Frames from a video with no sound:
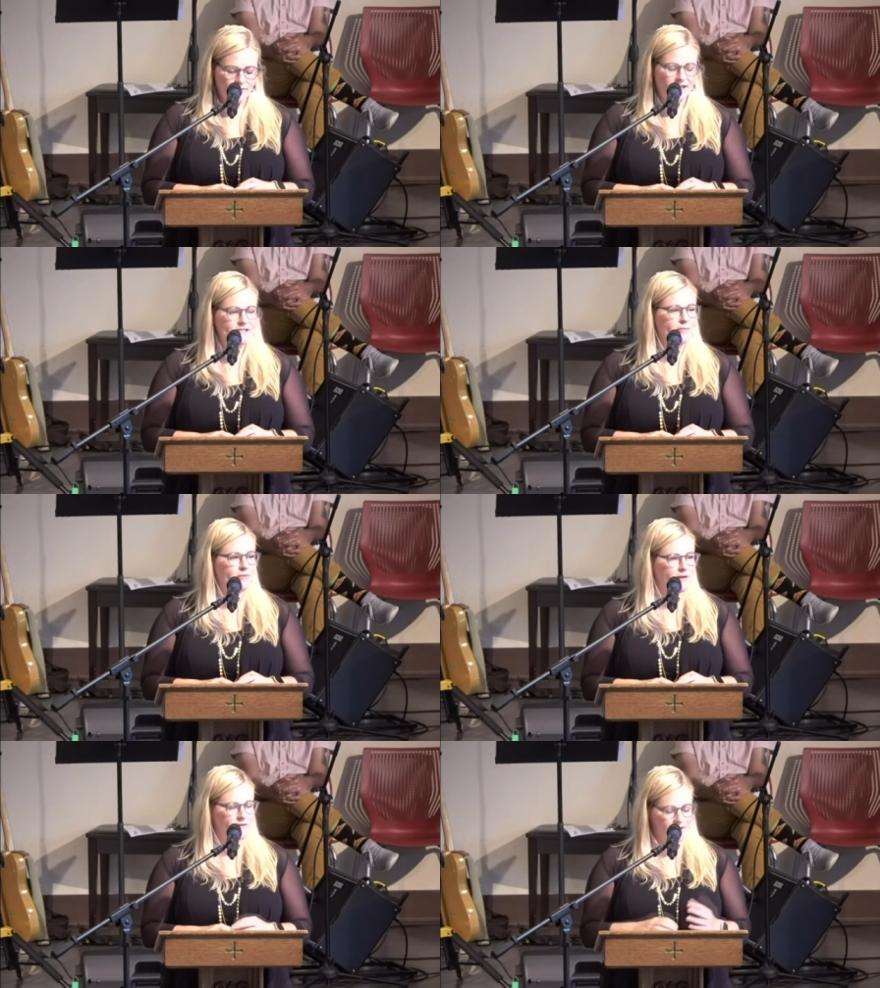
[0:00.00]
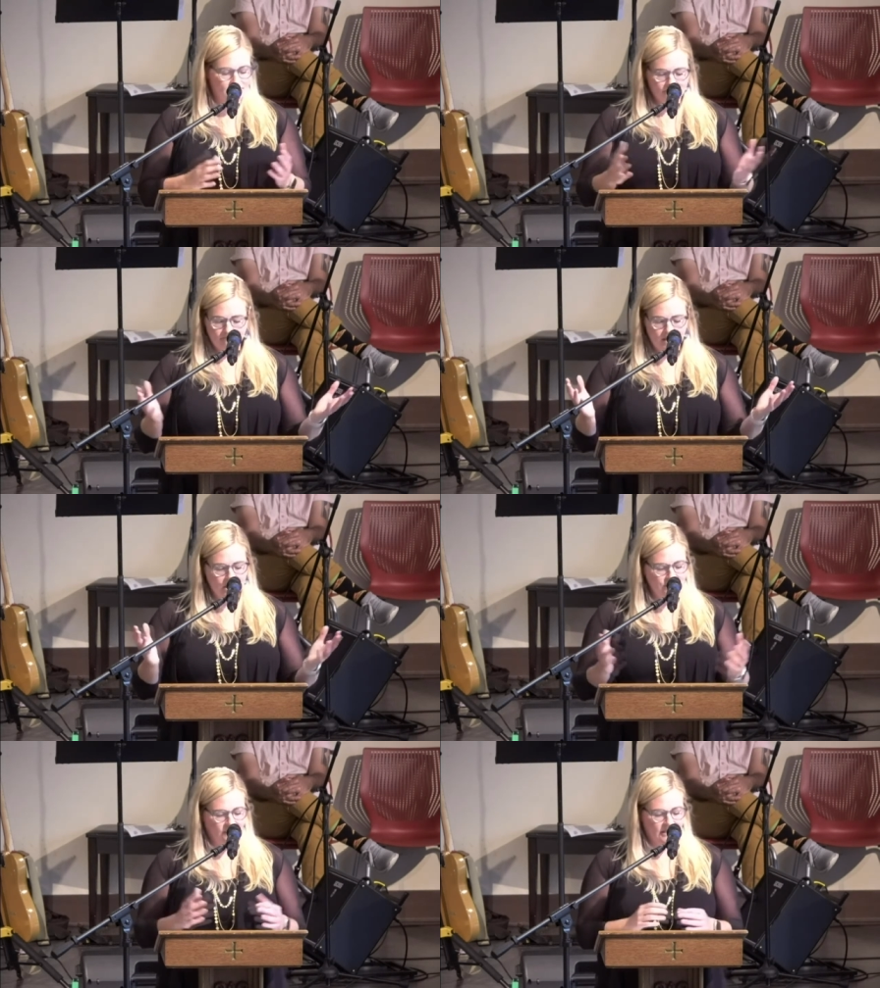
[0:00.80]
That's something that
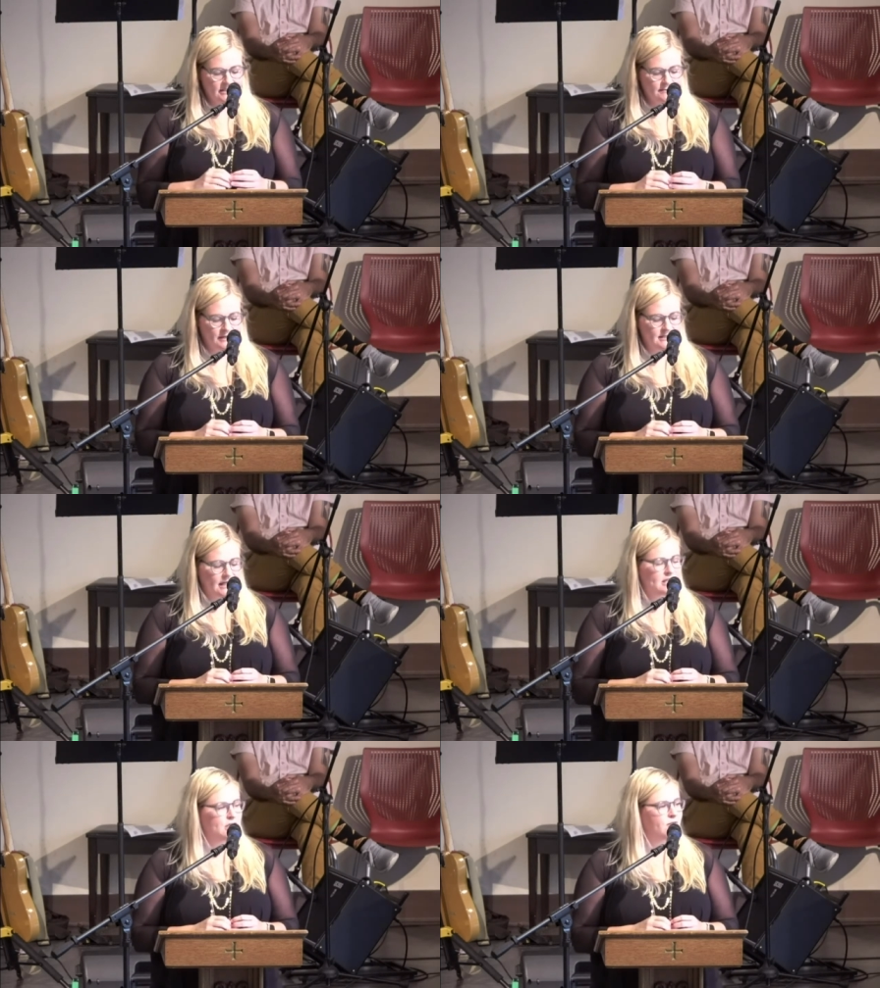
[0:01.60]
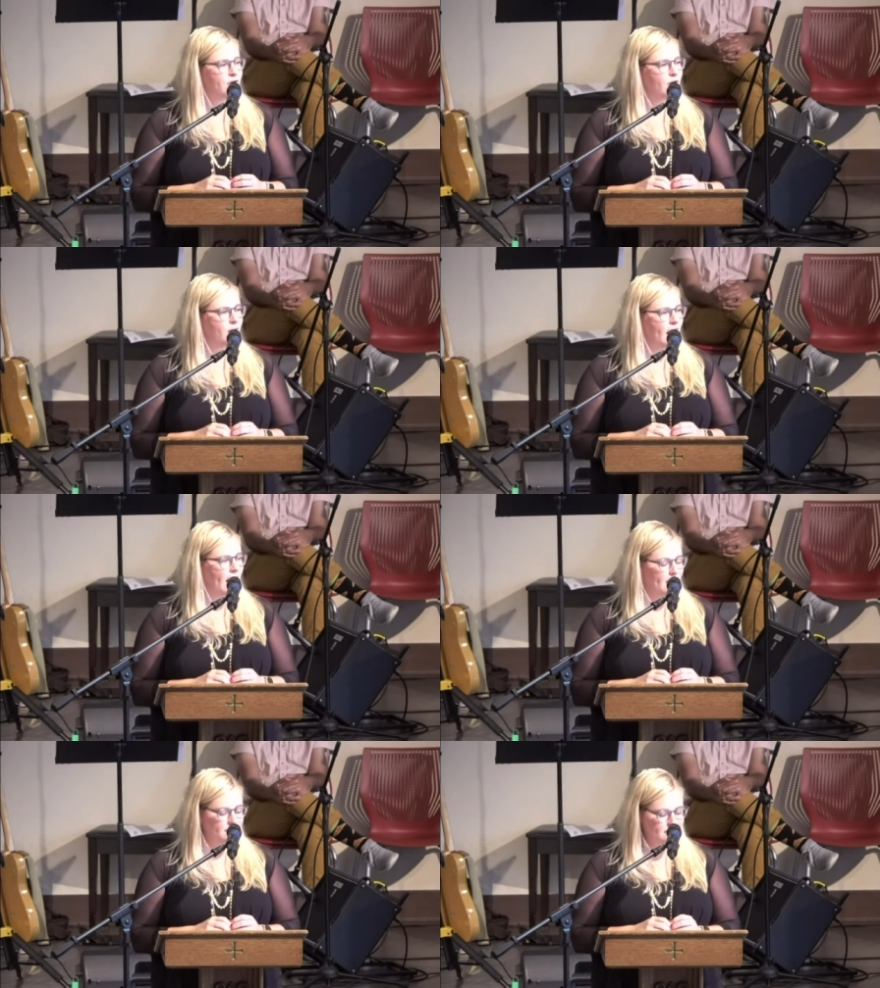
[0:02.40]
each of us must answer for our own
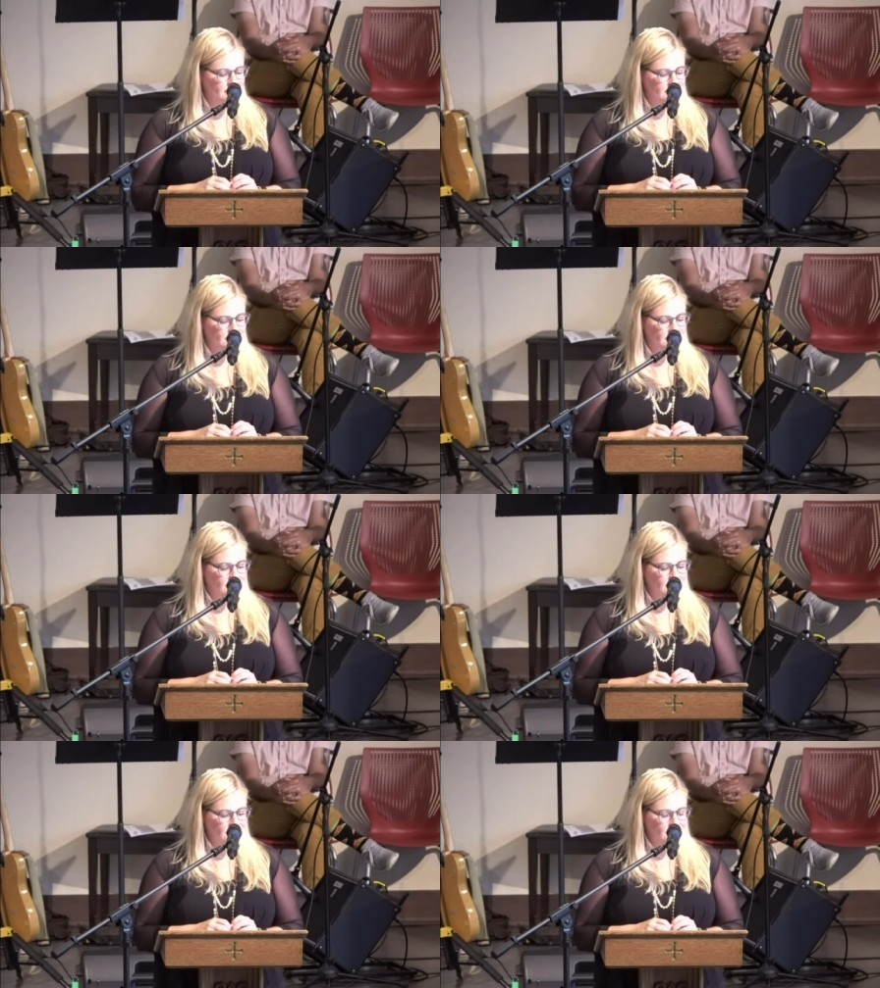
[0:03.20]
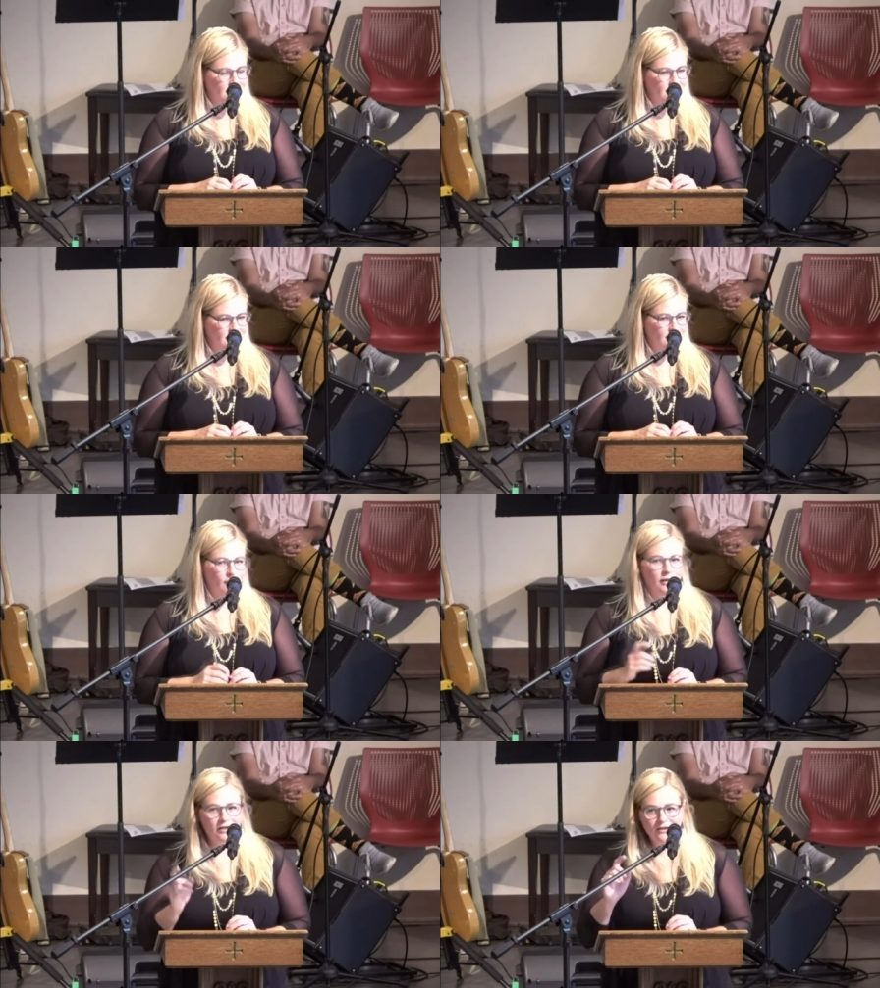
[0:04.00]
lives.
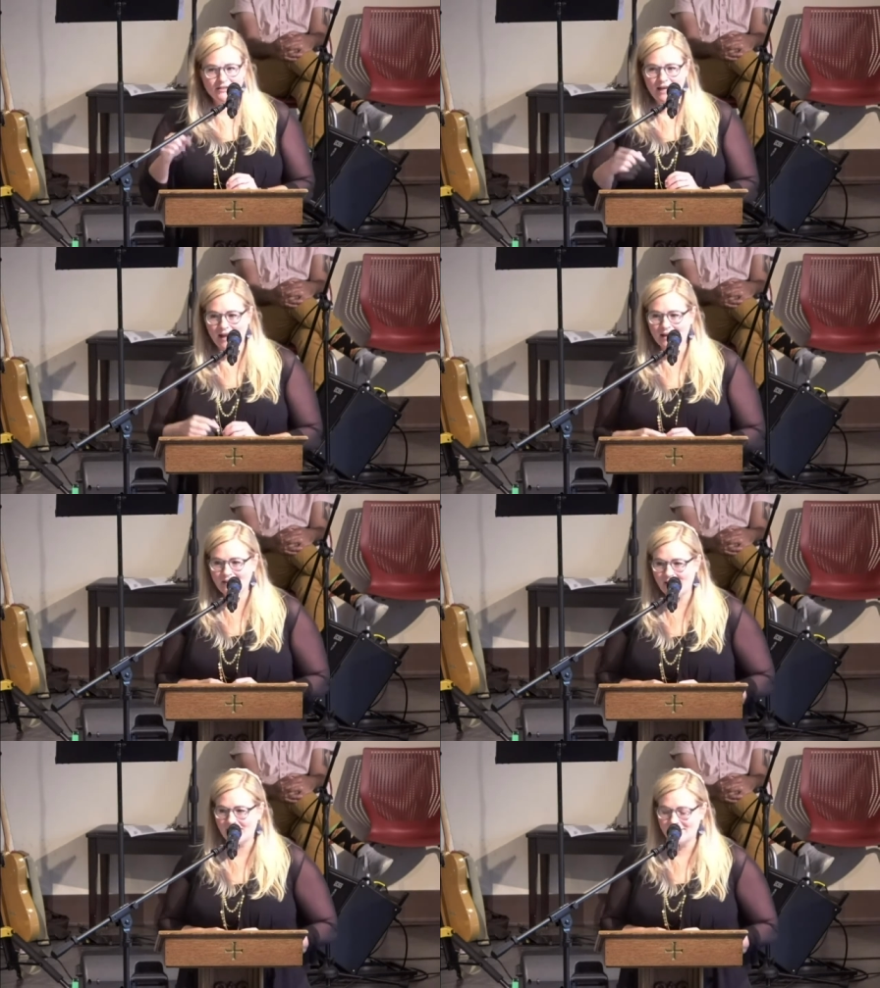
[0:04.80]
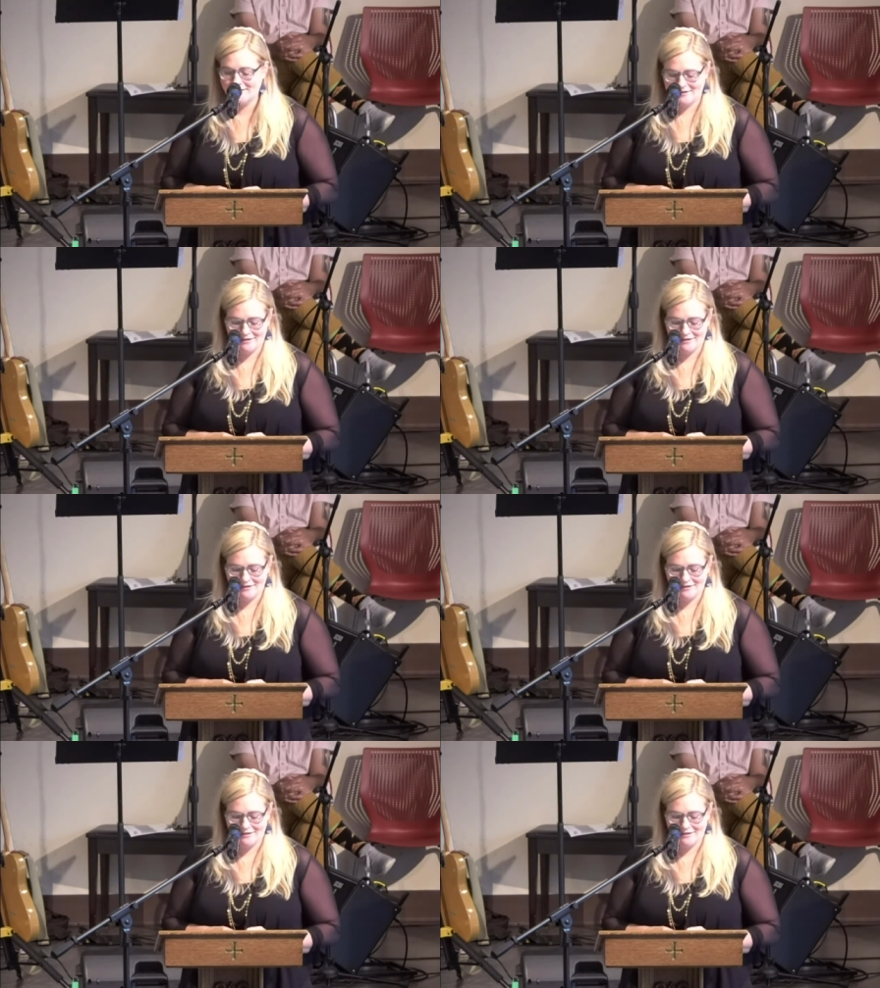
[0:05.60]
But when you're standing there,